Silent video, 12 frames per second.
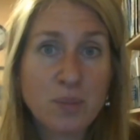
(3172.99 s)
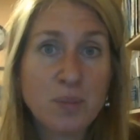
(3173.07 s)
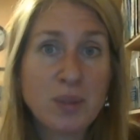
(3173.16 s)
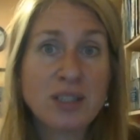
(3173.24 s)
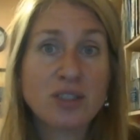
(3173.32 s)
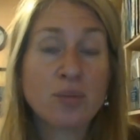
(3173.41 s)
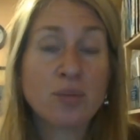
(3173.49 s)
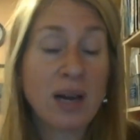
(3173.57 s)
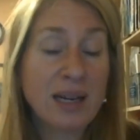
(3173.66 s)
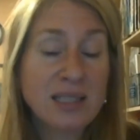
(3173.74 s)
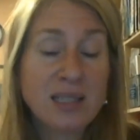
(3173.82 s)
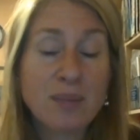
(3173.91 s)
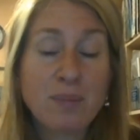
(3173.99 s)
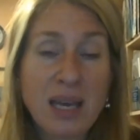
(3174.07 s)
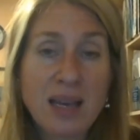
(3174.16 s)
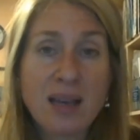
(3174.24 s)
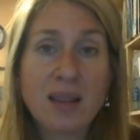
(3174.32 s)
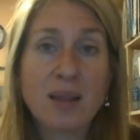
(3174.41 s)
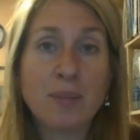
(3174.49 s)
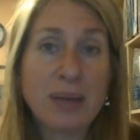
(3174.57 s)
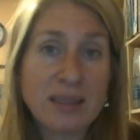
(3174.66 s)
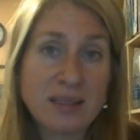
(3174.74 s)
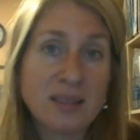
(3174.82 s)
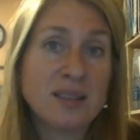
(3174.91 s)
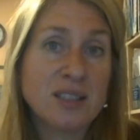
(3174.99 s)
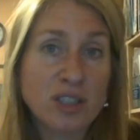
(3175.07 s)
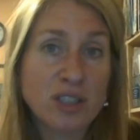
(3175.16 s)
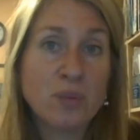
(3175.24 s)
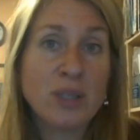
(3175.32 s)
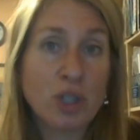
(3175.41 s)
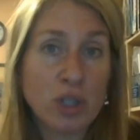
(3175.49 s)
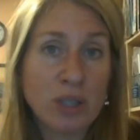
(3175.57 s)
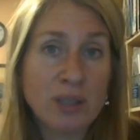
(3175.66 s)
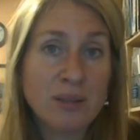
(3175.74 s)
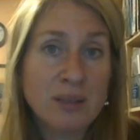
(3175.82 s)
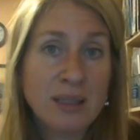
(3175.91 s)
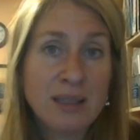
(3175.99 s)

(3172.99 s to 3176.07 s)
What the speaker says: We tried to make the best decision we could